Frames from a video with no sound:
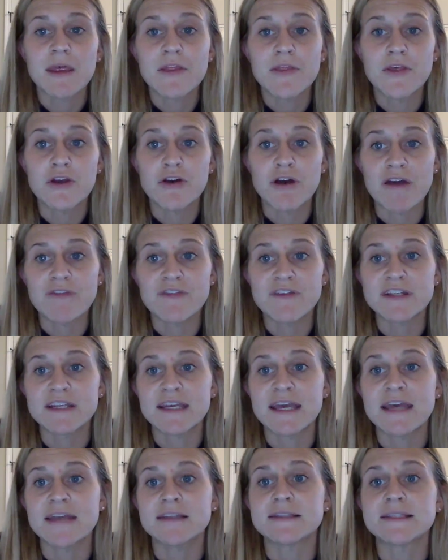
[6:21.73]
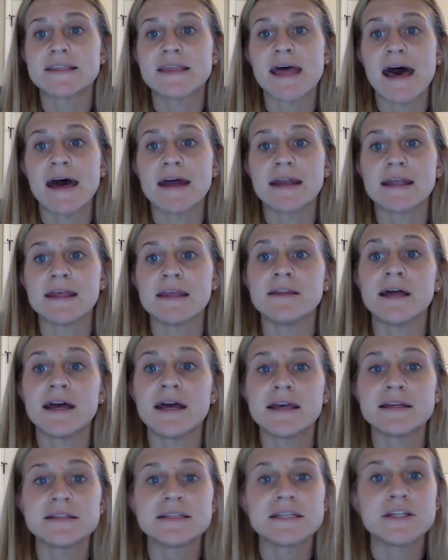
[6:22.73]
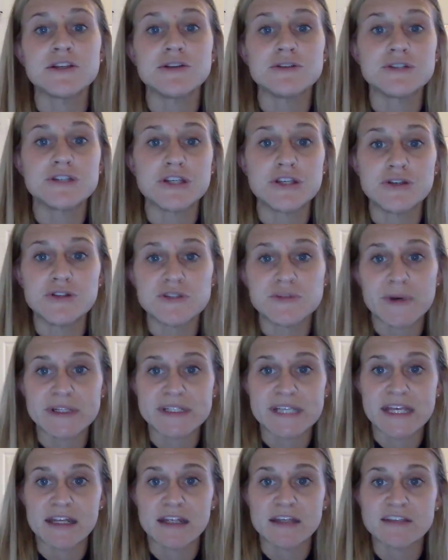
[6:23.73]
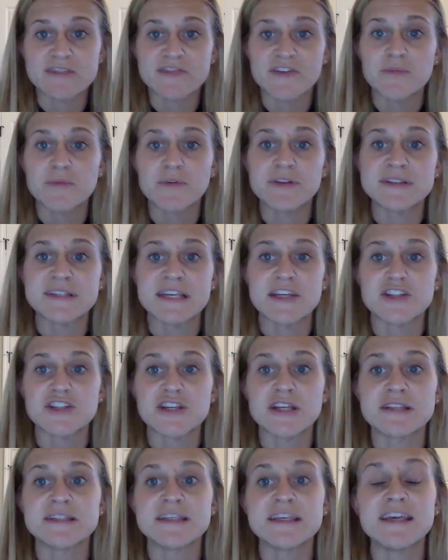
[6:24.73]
The graph indicates that Eli continued to use spontaneous verbalization